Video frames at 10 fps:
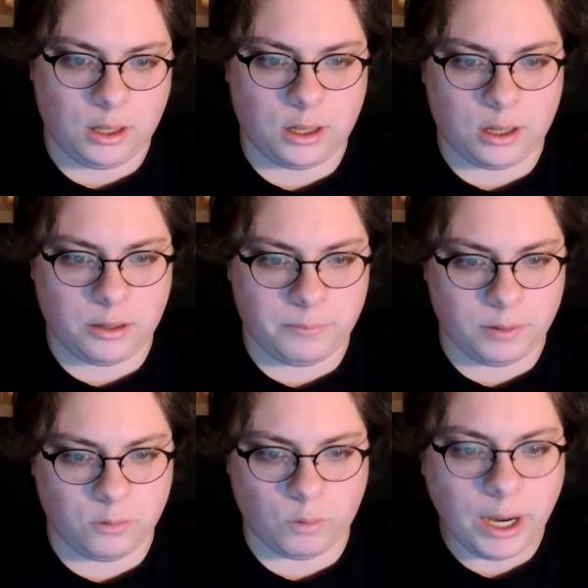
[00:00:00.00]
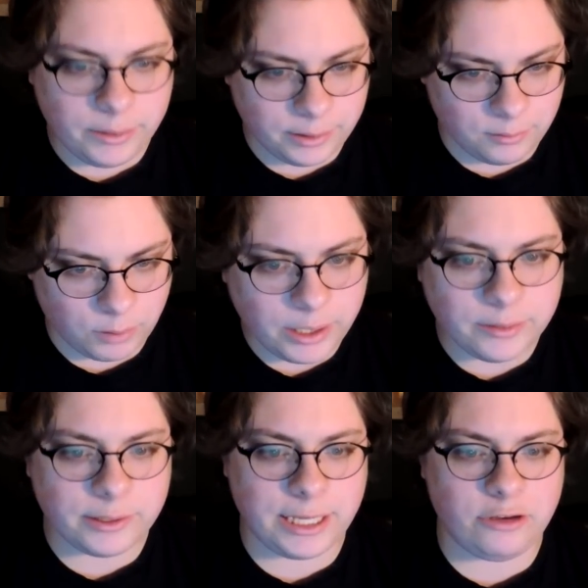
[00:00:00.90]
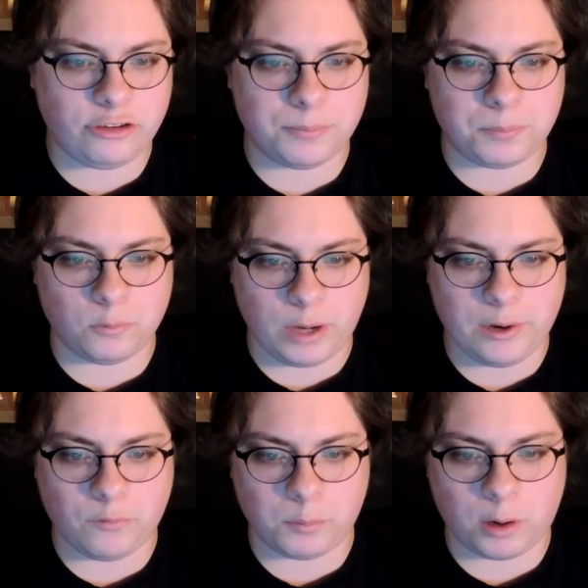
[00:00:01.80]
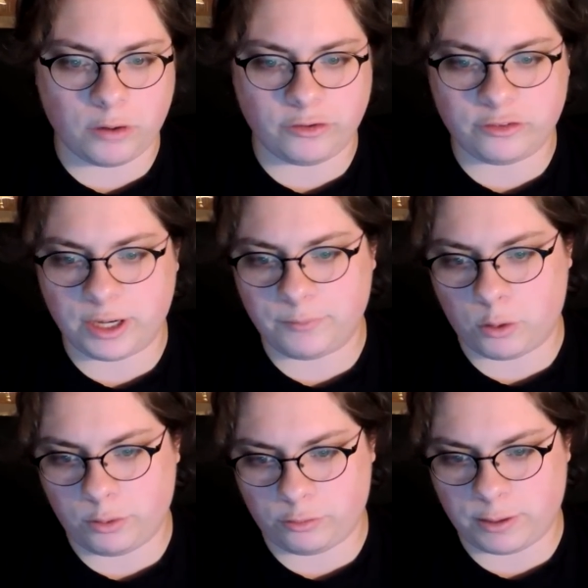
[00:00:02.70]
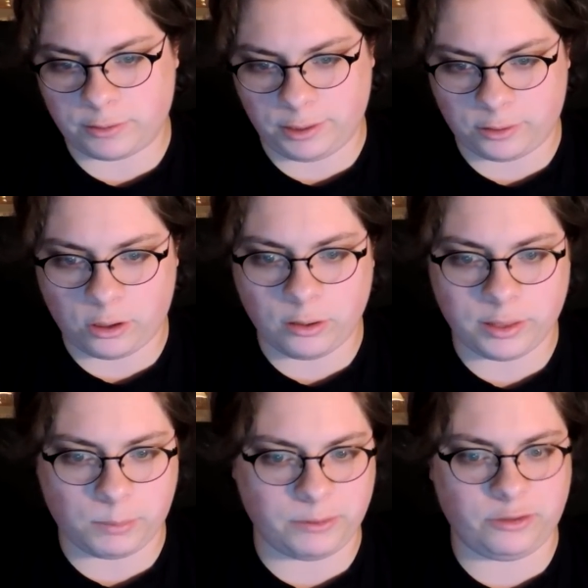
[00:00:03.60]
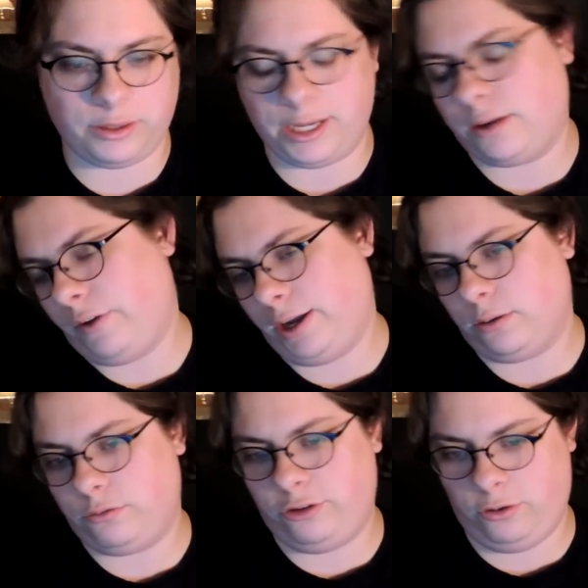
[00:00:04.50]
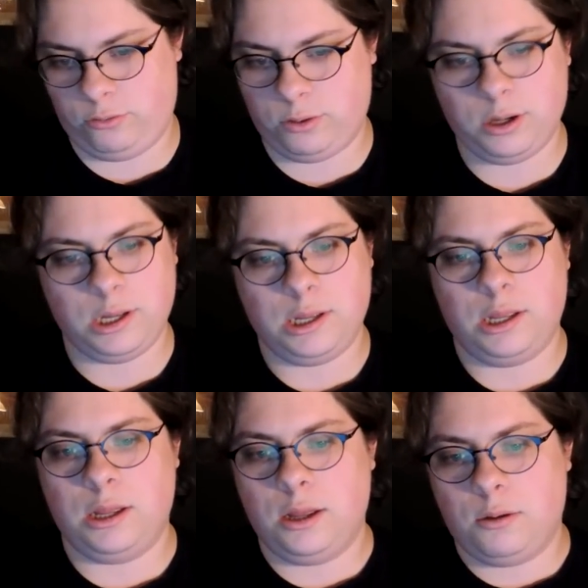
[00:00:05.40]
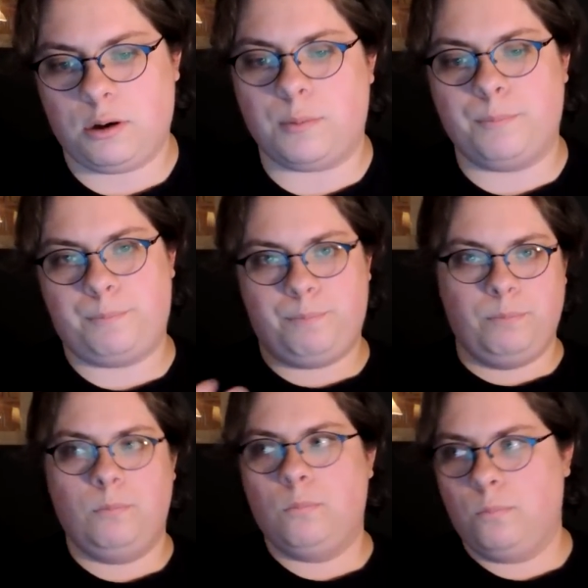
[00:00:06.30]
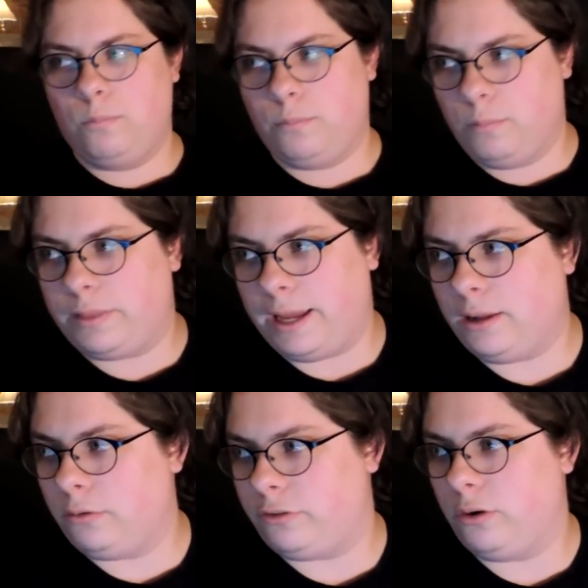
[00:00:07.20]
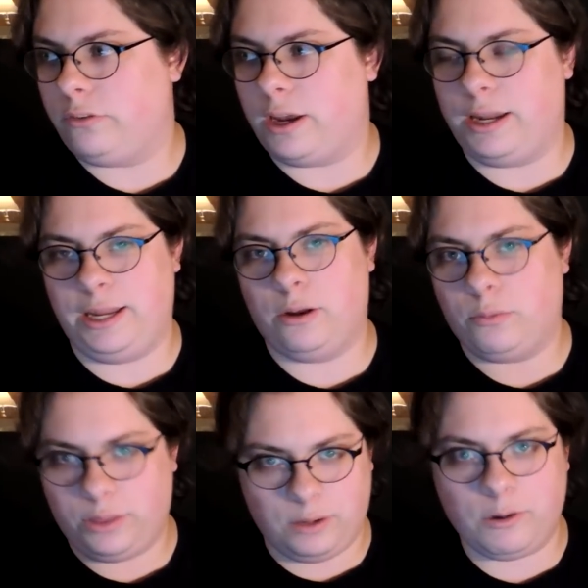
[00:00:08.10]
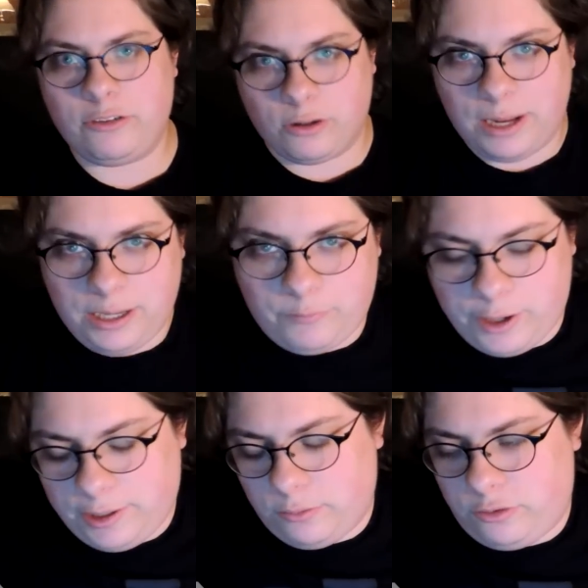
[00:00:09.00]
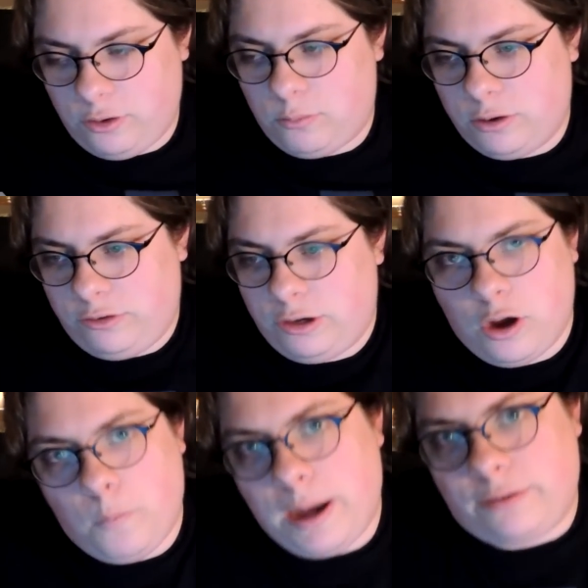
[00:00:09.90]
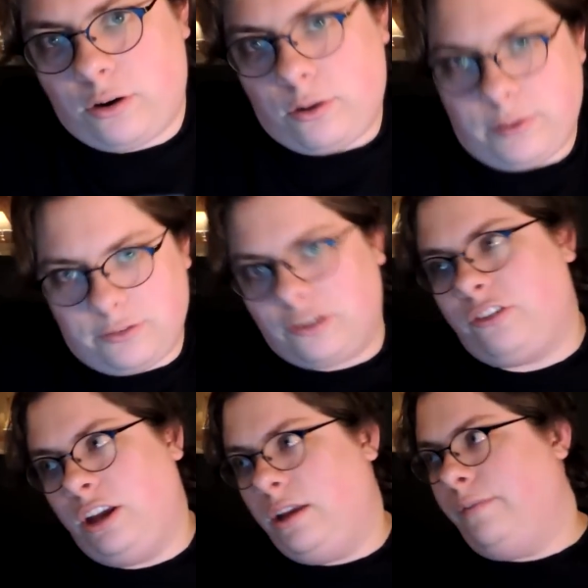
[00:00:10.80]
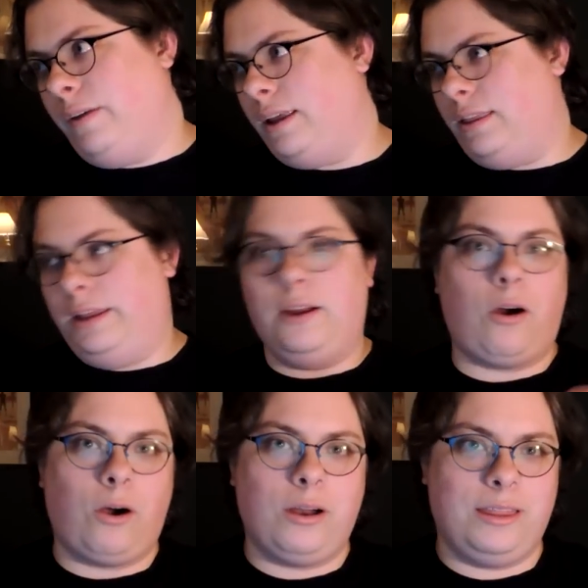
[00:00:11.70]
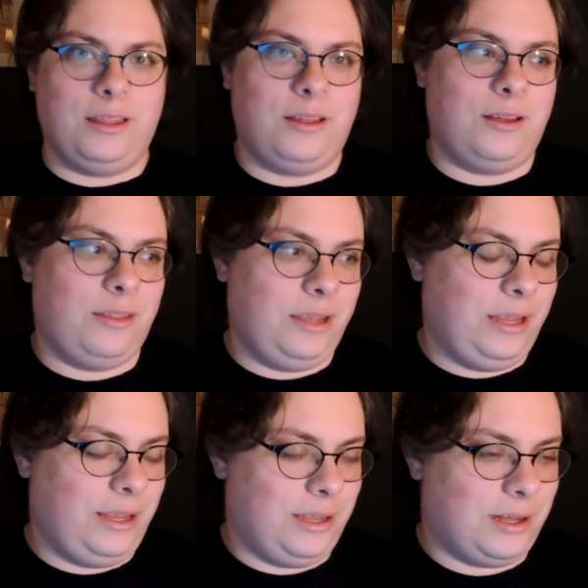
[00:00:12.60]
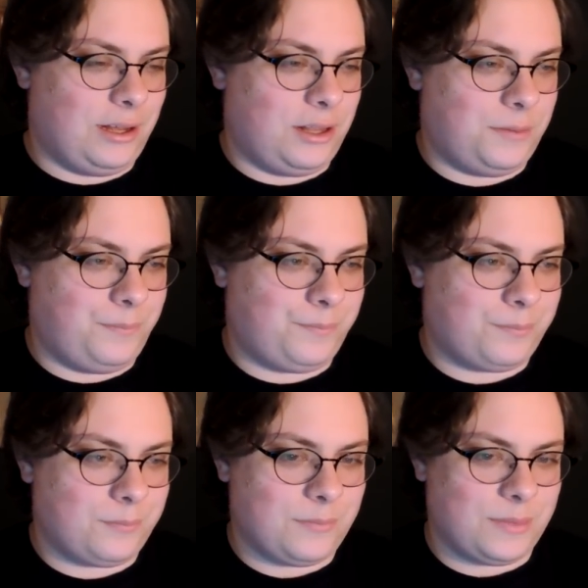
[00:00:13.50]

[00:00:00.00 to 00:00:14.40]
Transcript: Um, why the Why did the key ship wait over Mars instead of going directly to Earth, like we see at the end of Halo Two? Well, with Halo 2's ending, you know, the original ending for Halo 2 was you'd go back to Earth as the chief, and the art, the the um,